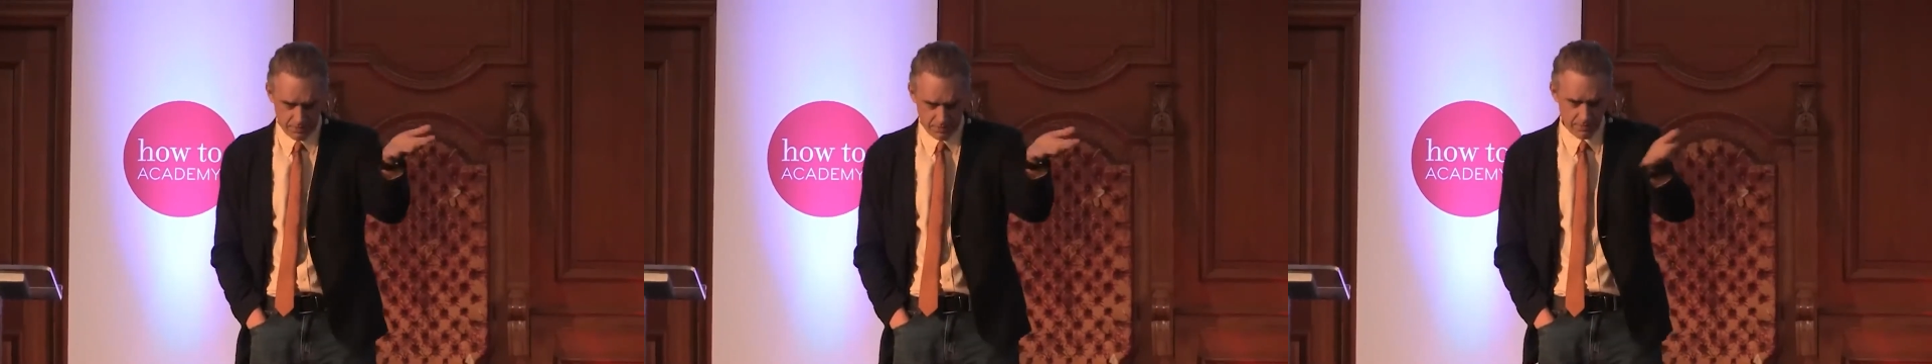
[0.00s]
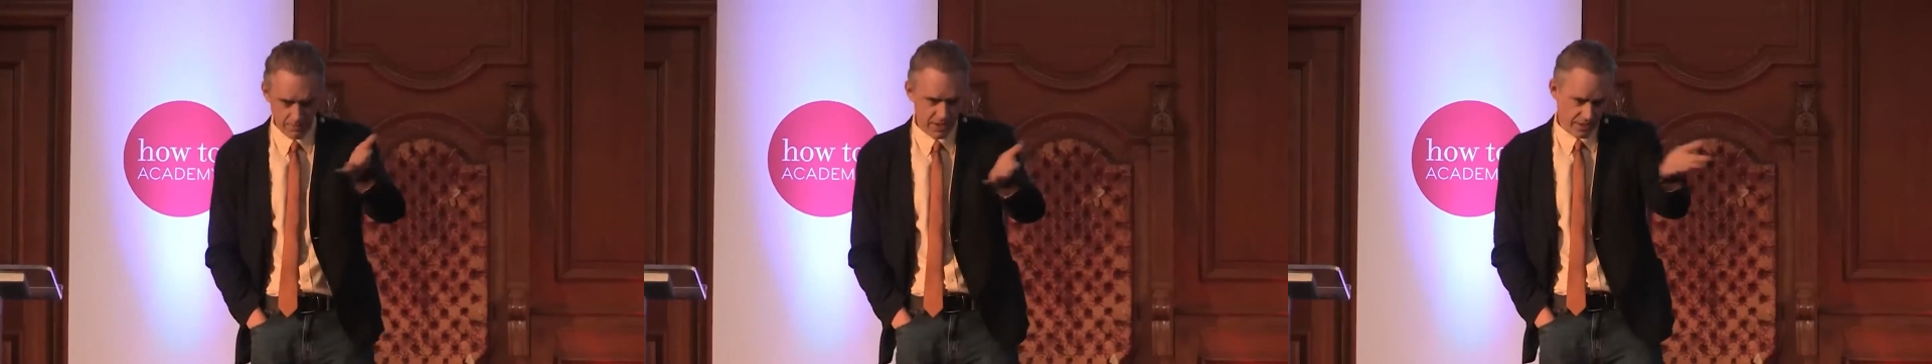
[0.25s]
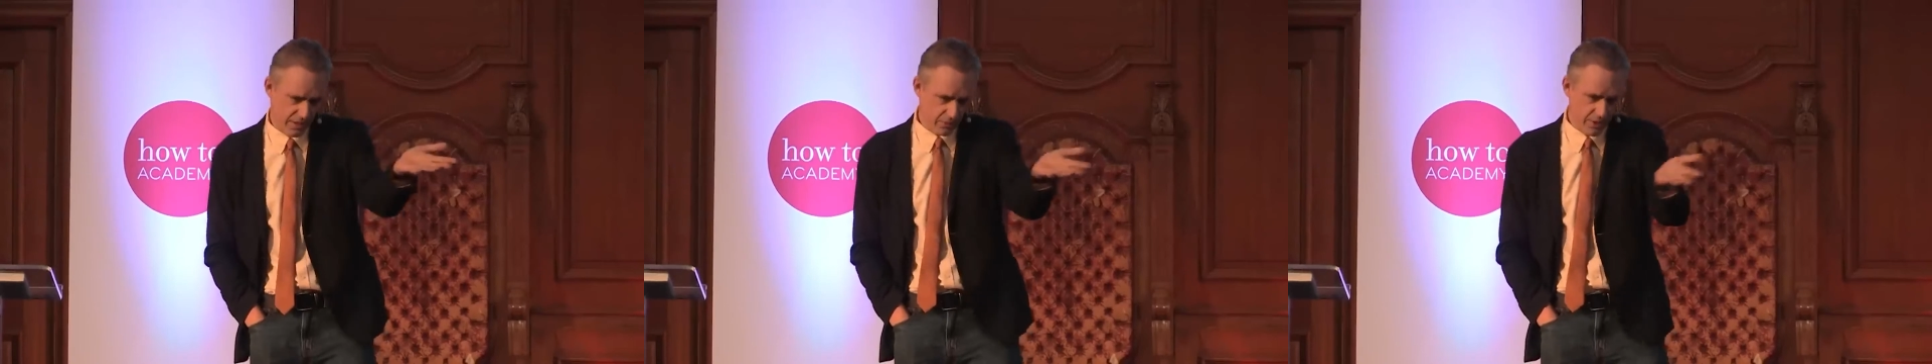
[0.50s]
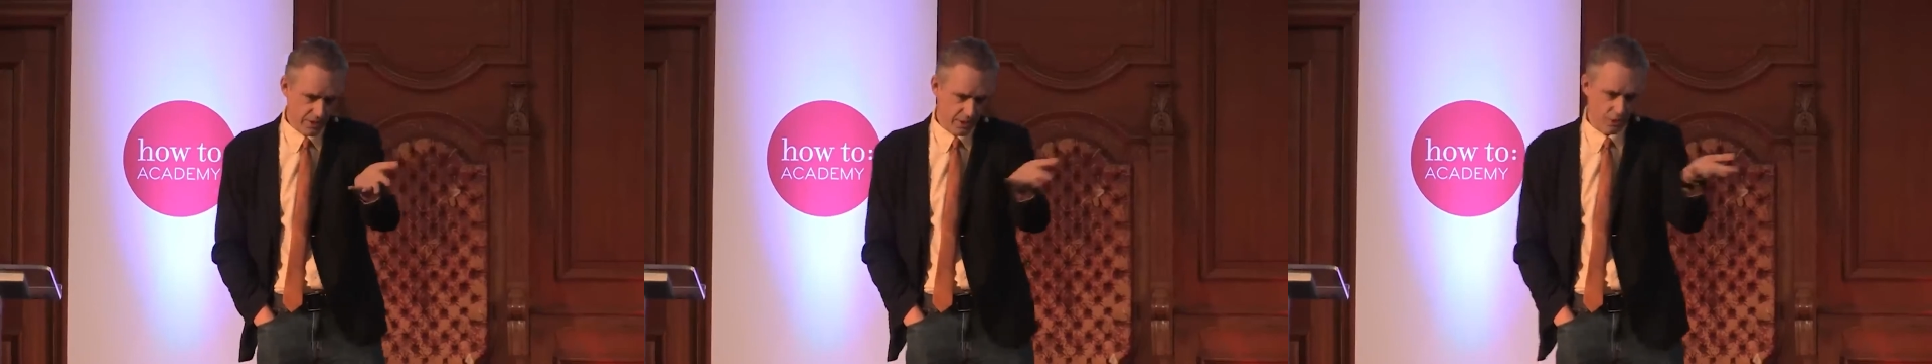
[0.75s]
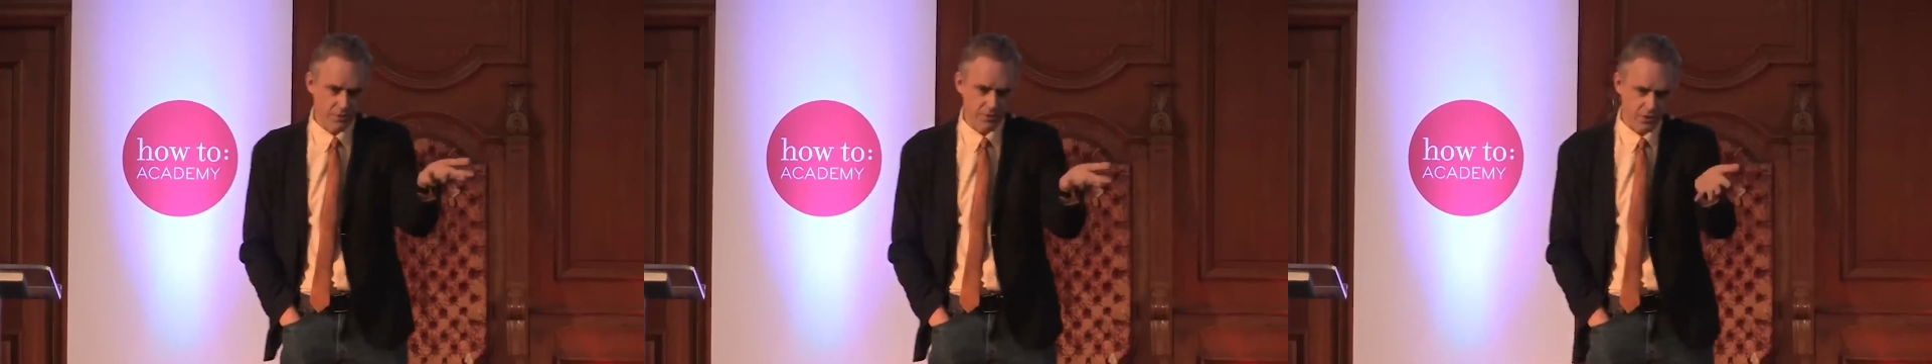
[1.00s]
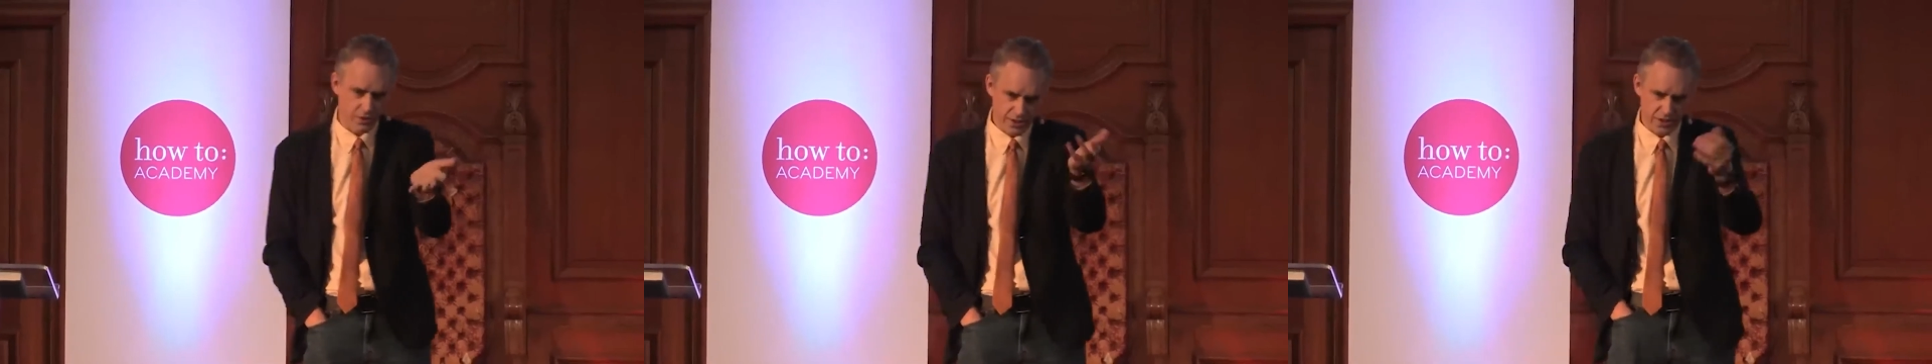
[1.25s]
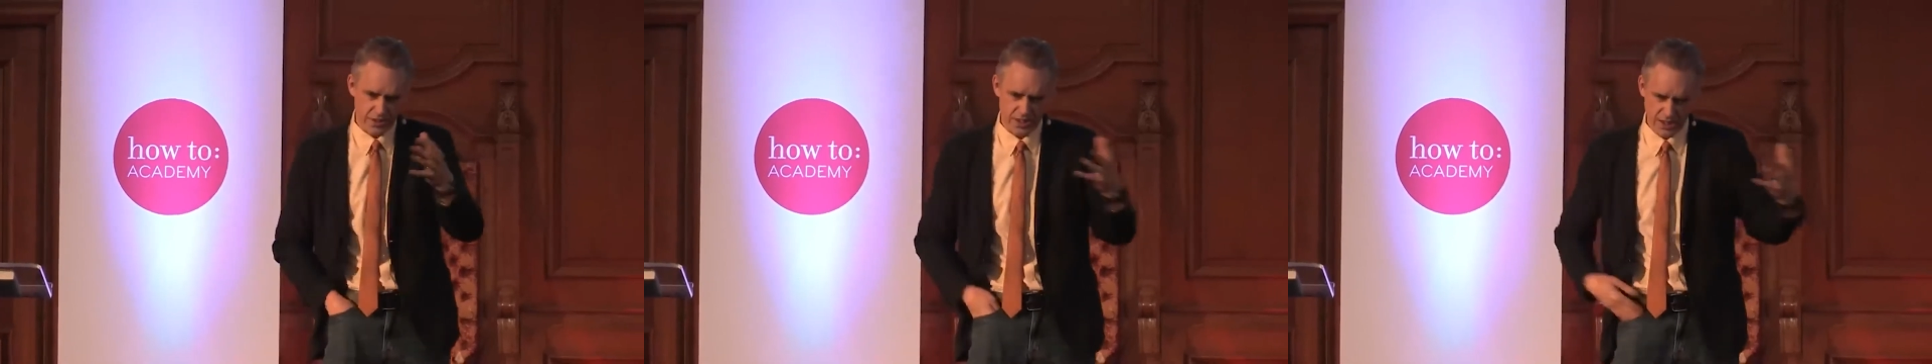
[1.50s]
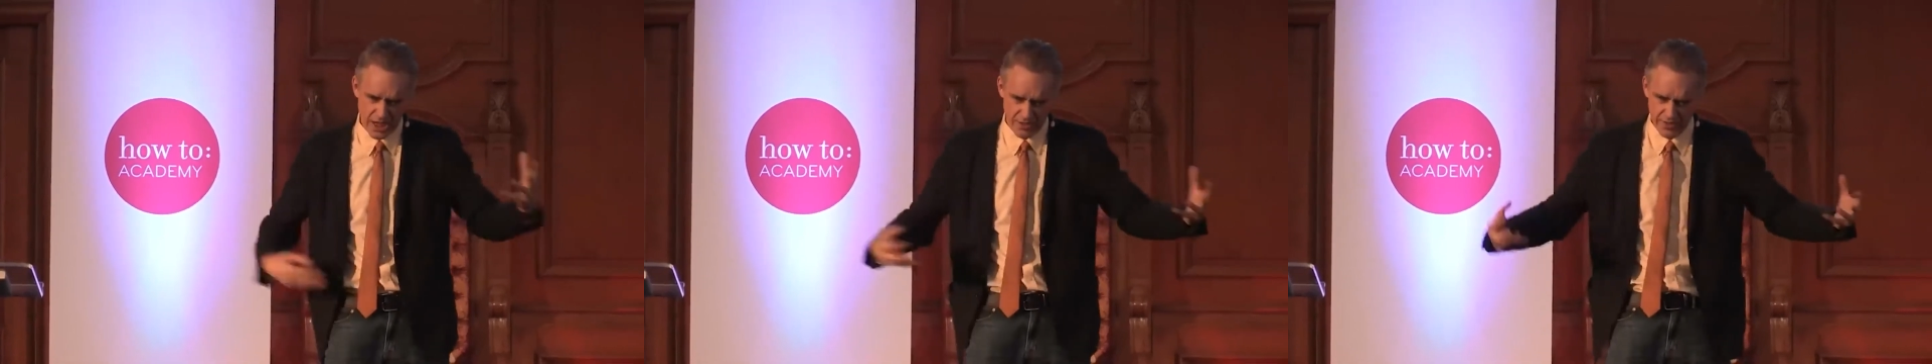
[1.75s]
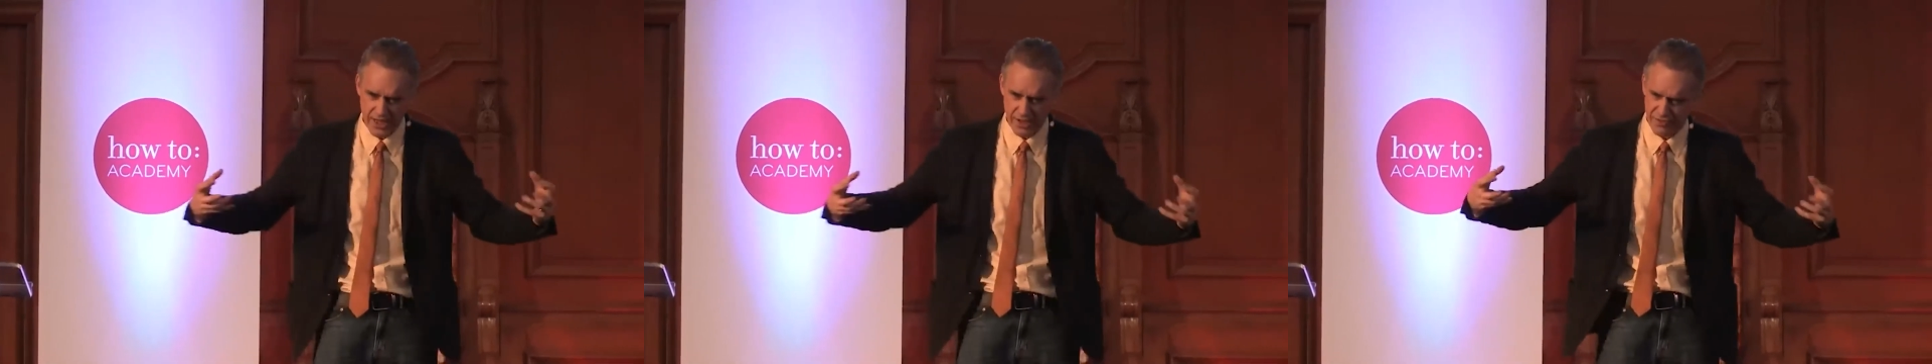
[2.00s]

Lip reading: because within lobsters it's kind of like a